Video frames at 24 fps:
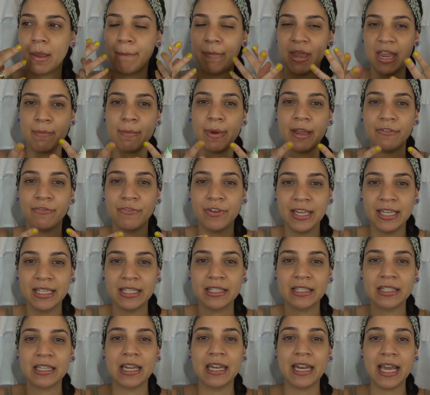make my
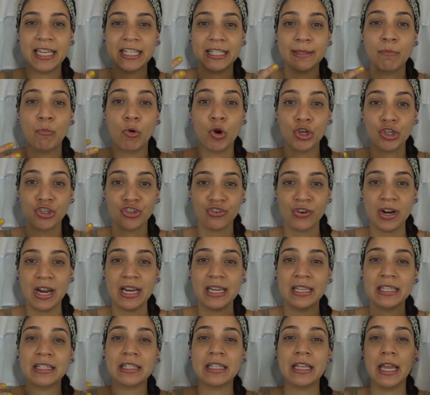face nice,
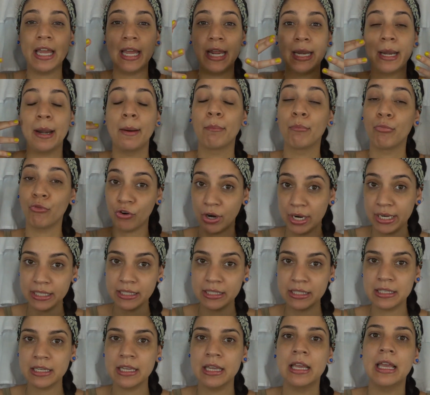moisturized and
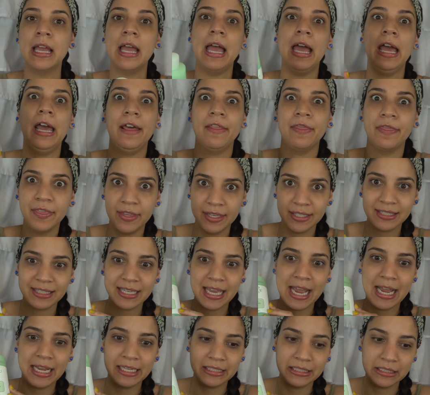bright, and this
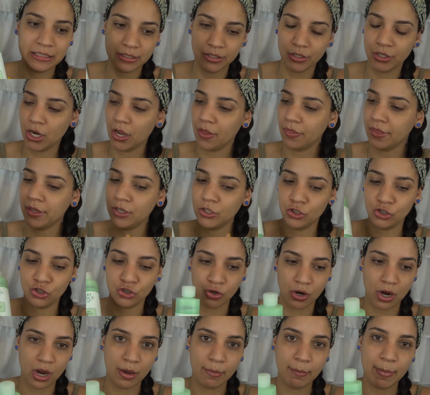has done the
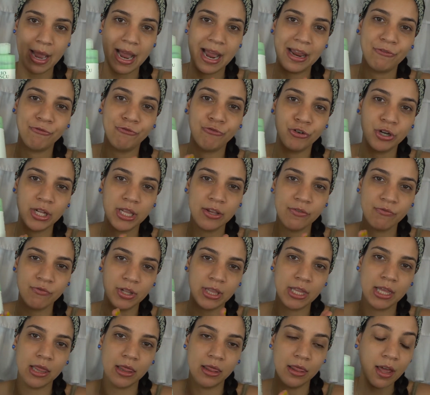job. I
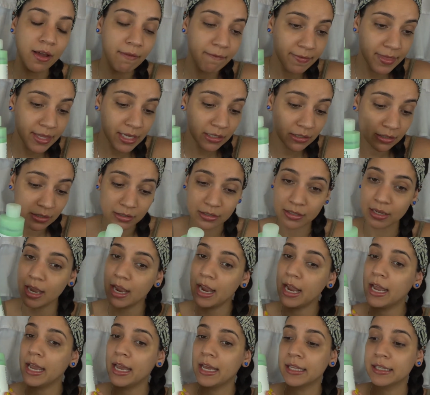really love this,
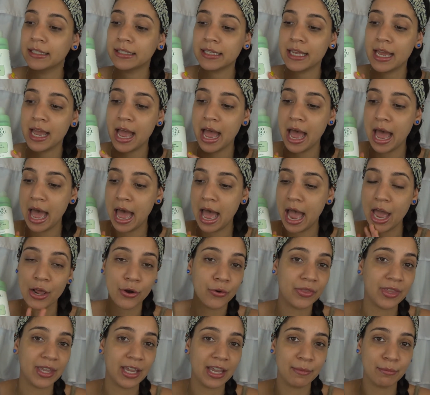and I
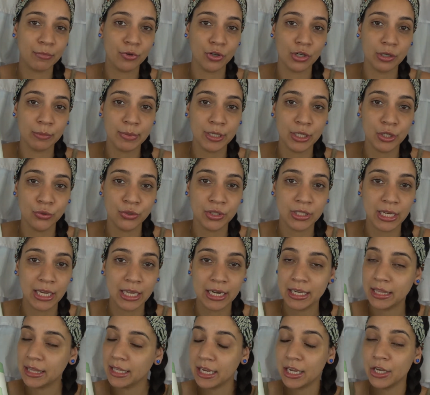don't think I'm going to be using
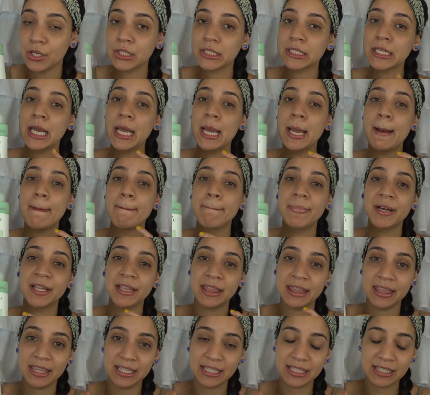anything else
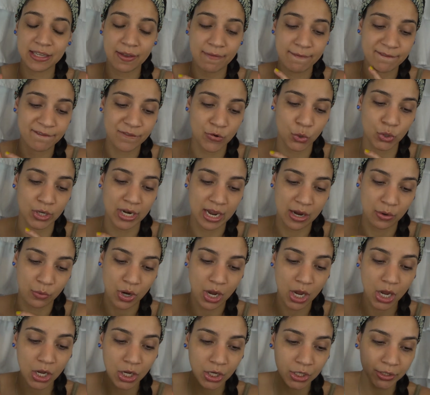but this for now
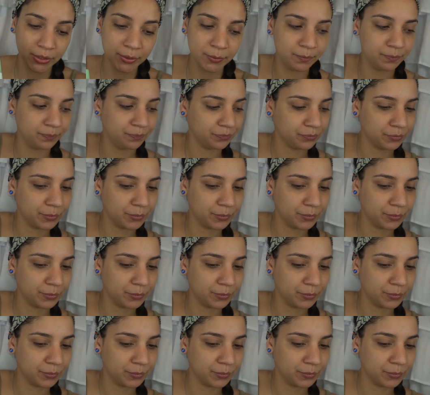on.